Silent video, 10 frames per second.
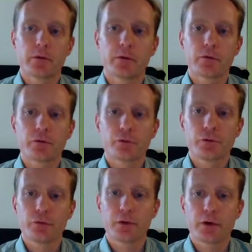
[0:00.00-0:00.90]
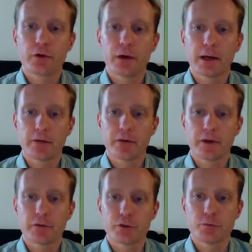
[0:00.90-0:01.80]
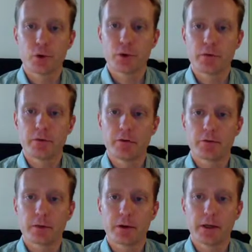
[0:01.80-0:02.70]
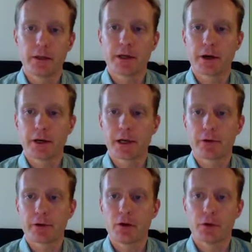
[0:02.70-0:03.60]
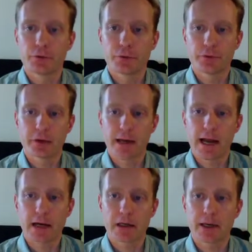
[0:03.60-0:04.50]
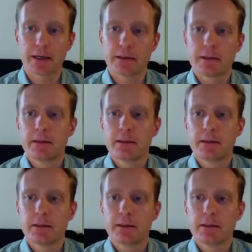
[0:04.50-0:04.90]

the true underlying selfish motive of somebody carrying out an altruistic act like